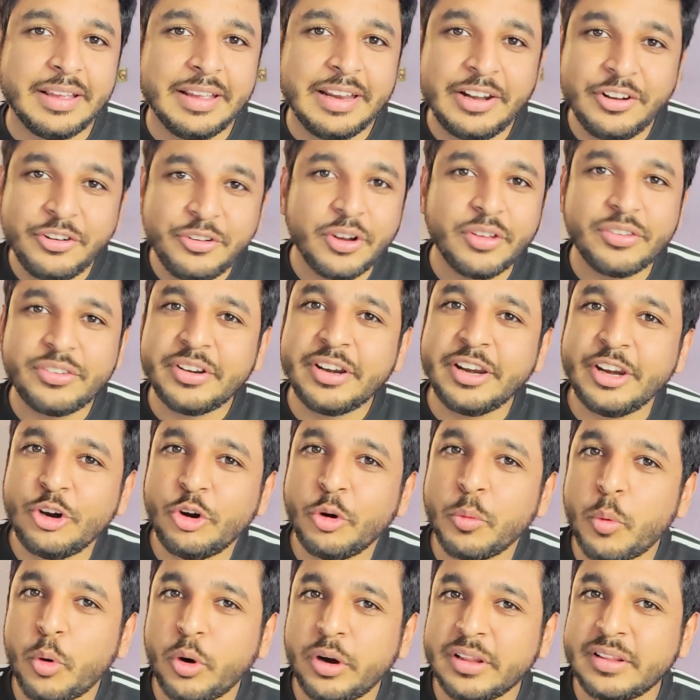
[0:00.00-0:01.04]
interested in
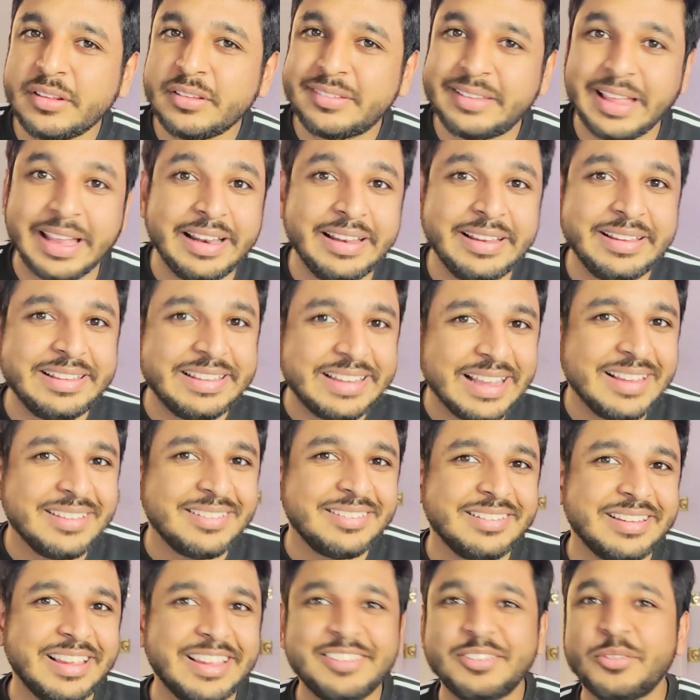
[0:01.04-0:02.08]
robotics, then
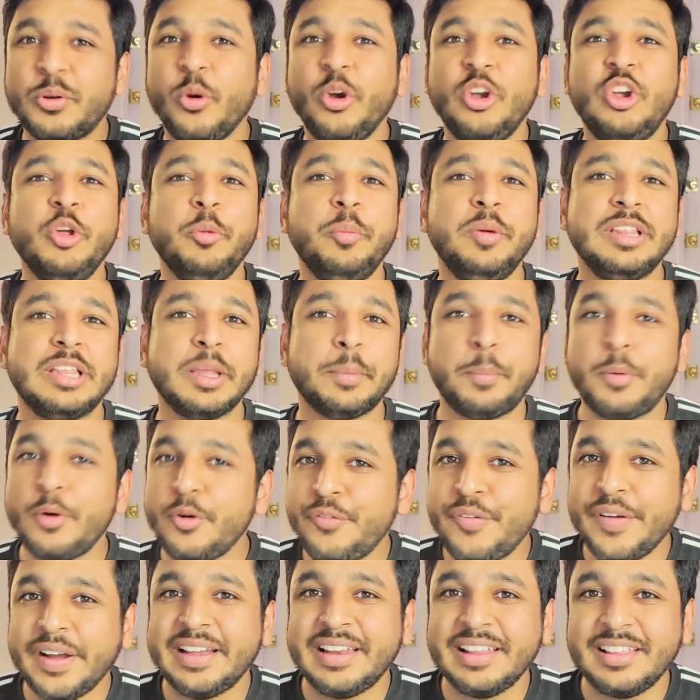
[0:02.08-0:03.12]
this is going to be the
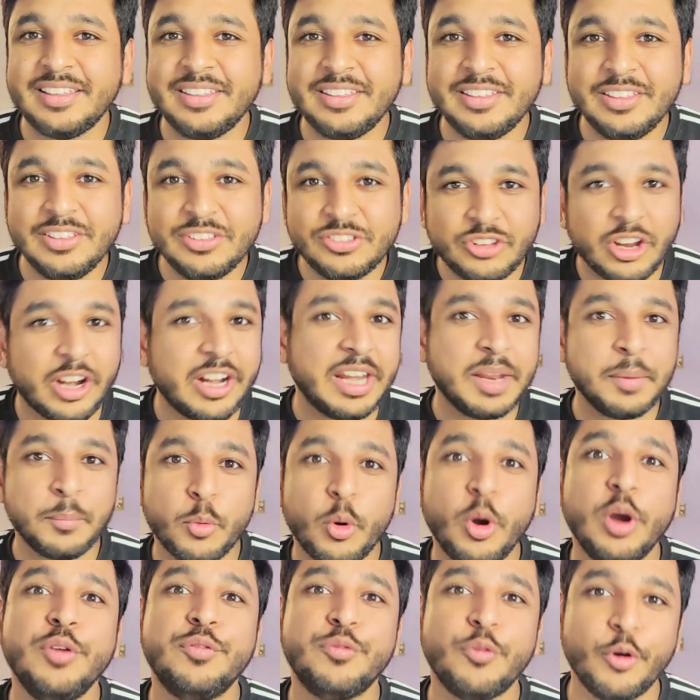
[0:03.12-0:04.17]
perfect starting
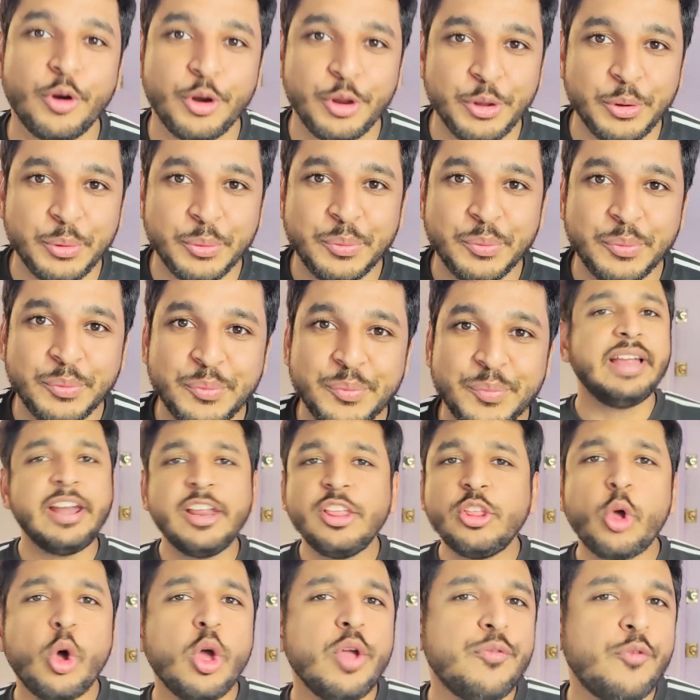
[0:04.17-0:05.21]
point for you. That
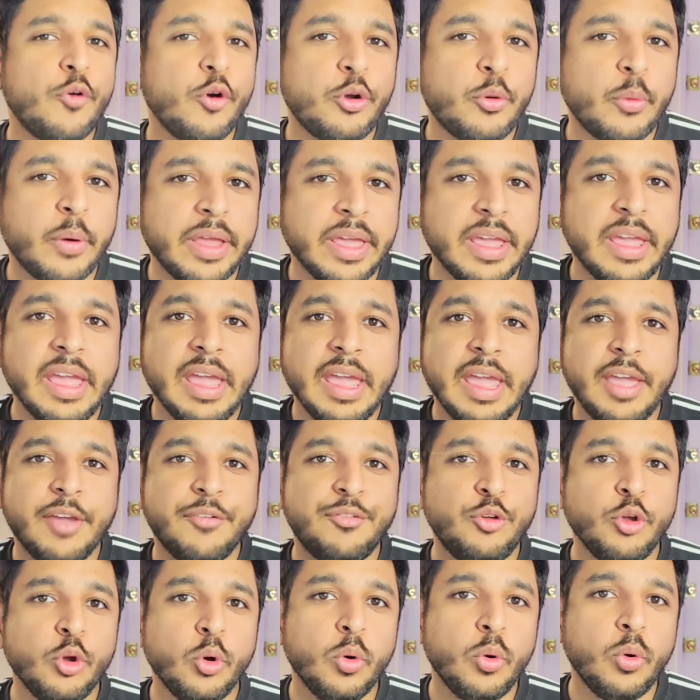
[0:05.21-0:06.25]
is all for today.
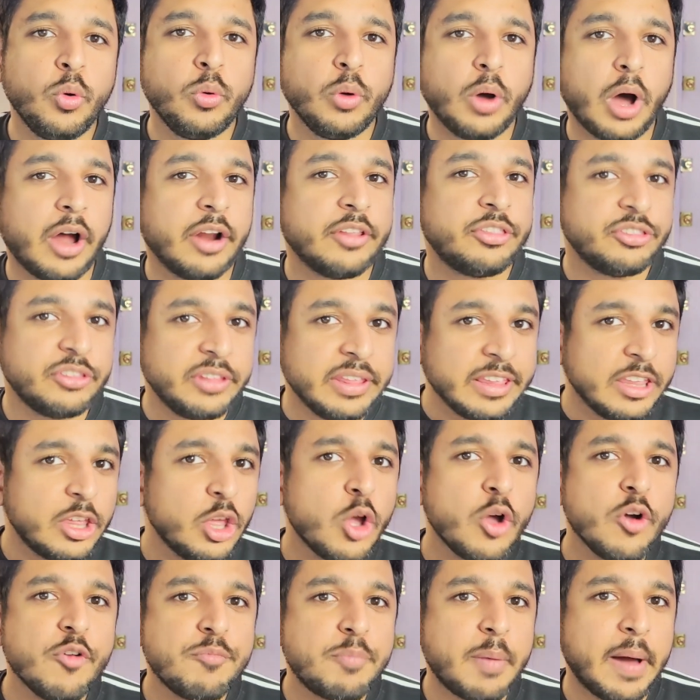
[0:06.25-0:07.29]
If you are
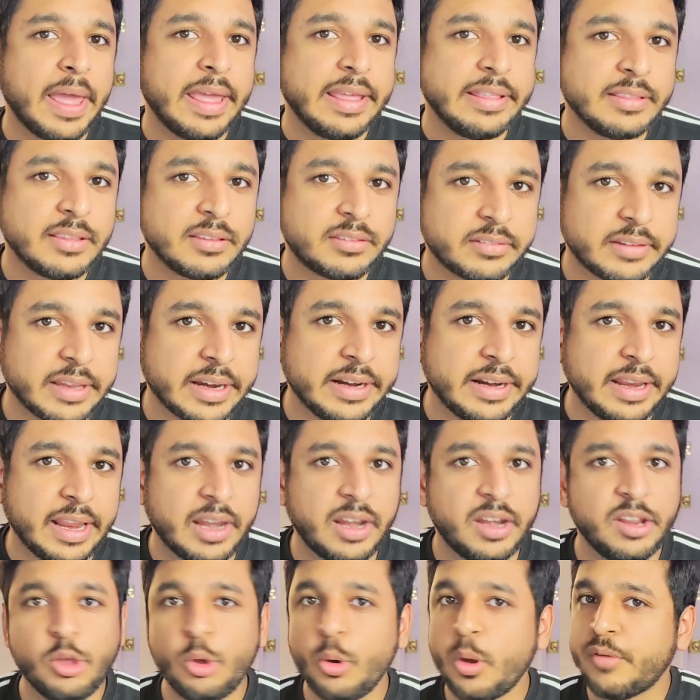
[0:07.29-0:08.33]
thinking of buying this kit
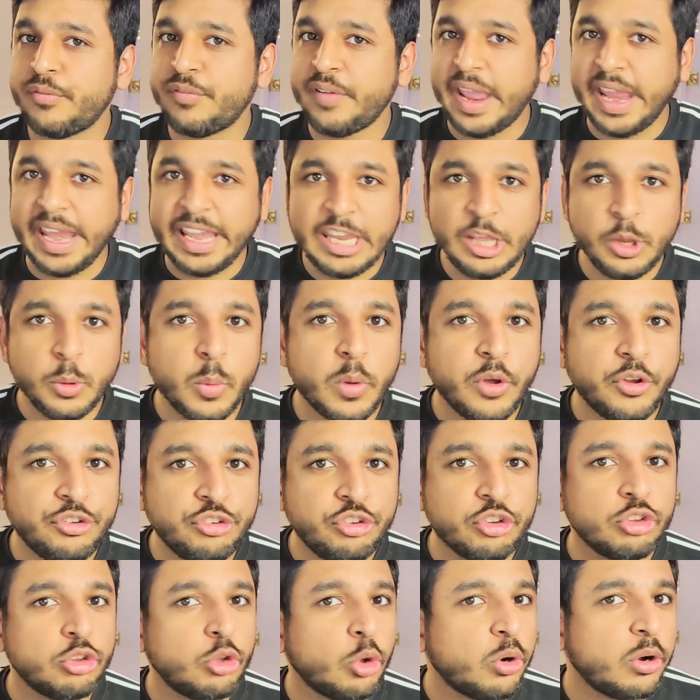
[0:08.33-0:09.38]
and you have any
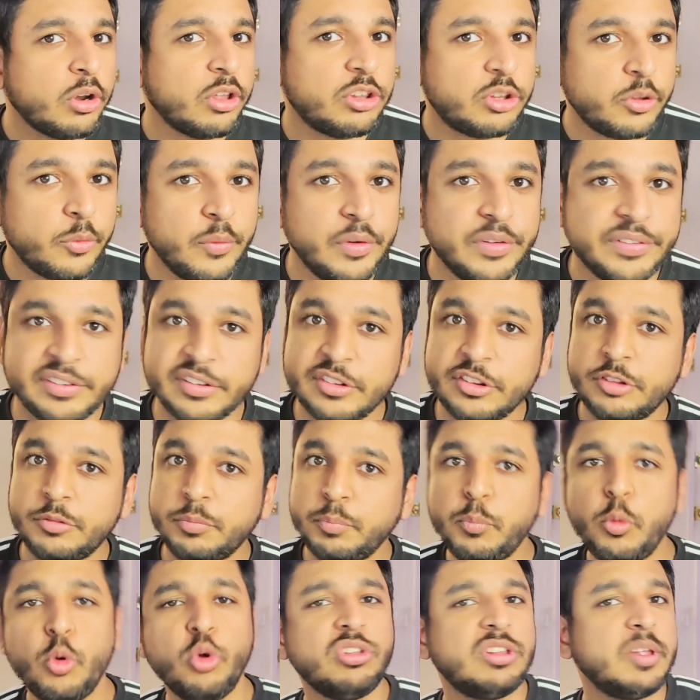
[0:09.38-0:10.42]
questions or reservations,
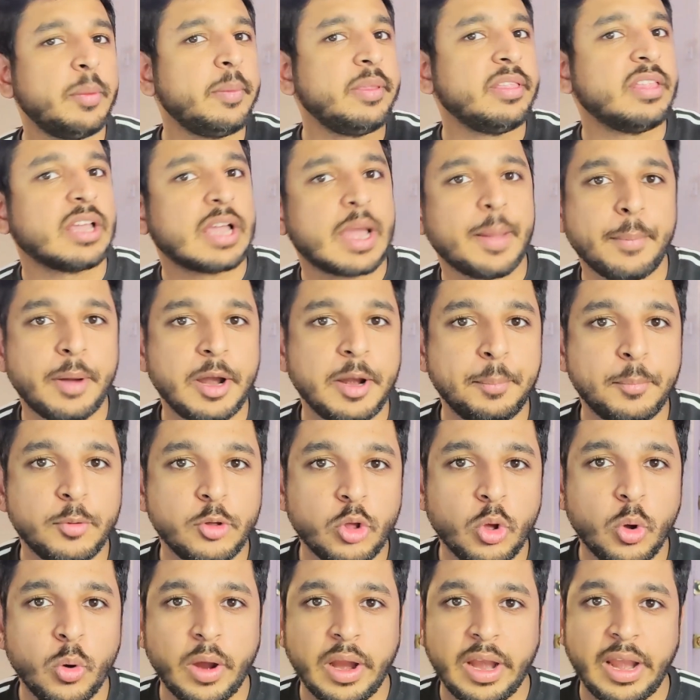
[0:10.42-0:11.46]
post them in the comment
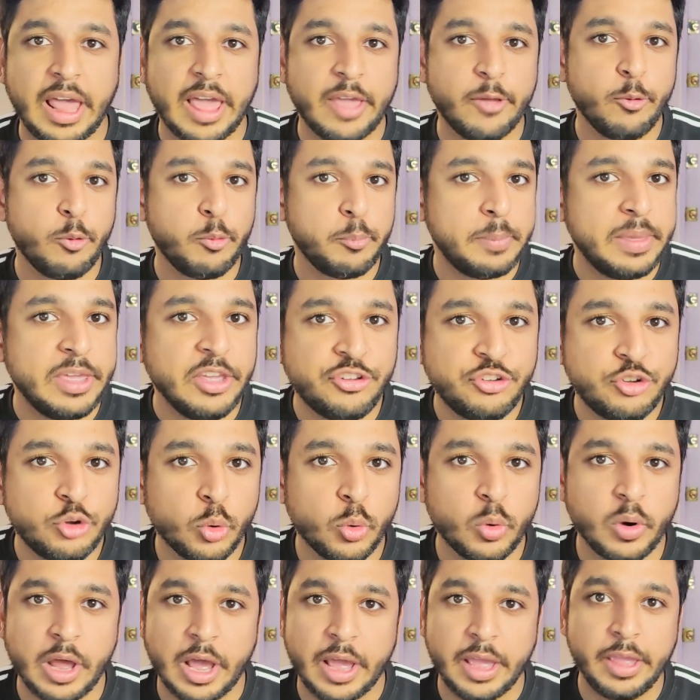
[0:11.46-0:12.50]
below and I will make
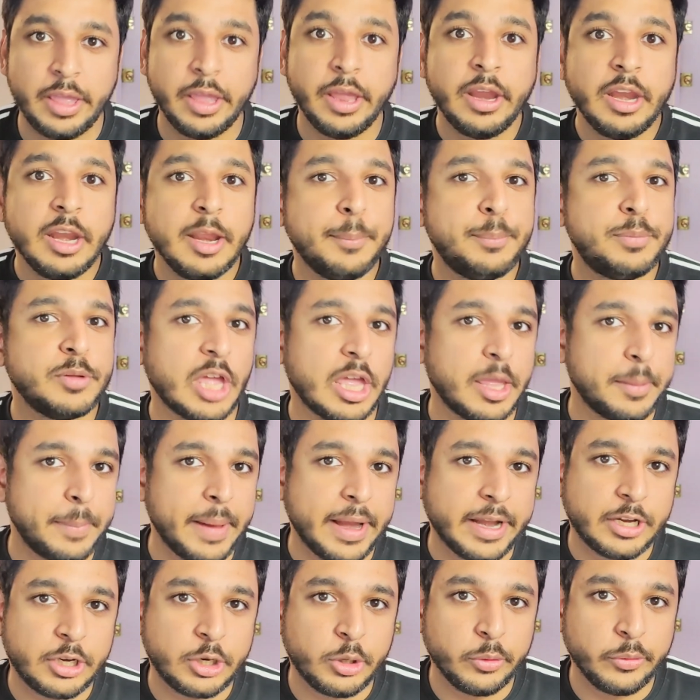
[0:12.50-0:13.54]
sure I reply
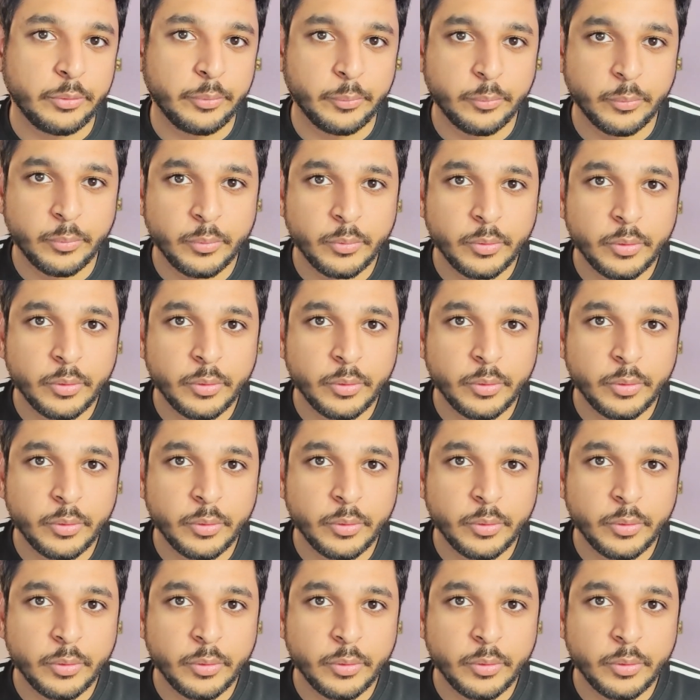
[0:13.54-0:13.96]
back to you.